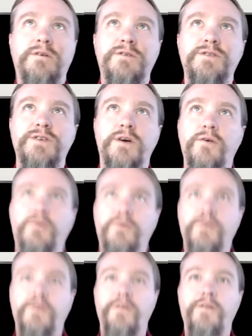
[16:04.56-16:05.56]
So
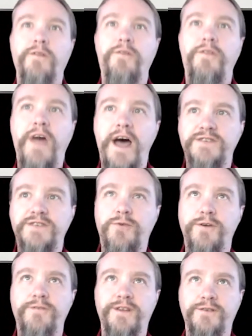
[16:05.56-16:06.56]
that's
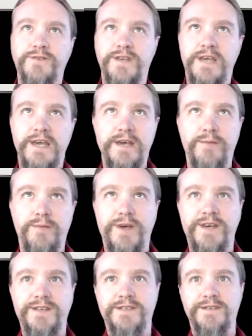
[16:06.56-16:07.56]
one of those key
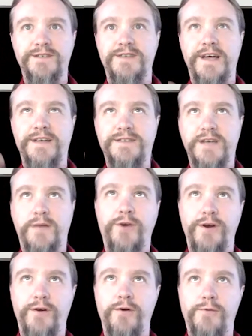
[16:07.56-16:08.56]
pieces that cyber
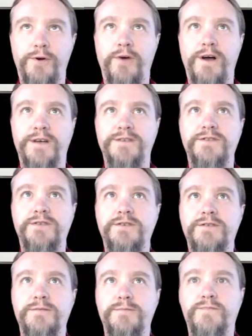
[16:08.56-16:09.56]
hero request
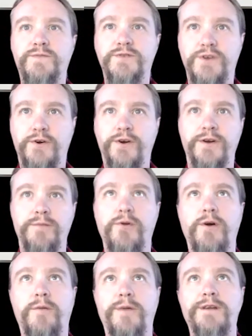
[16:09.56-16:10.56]
during
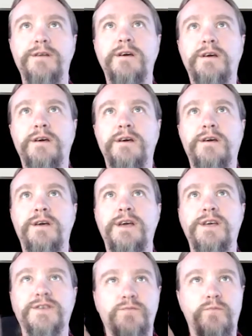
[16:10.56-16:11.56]
deployment
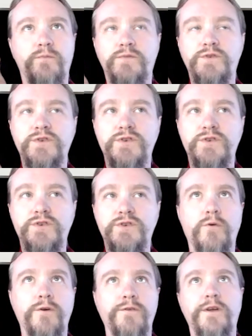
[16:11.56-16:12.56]
is so
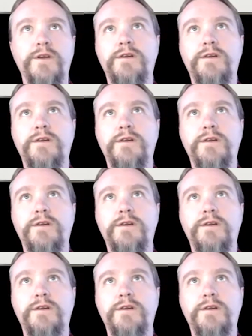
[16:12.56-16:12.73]
worth it.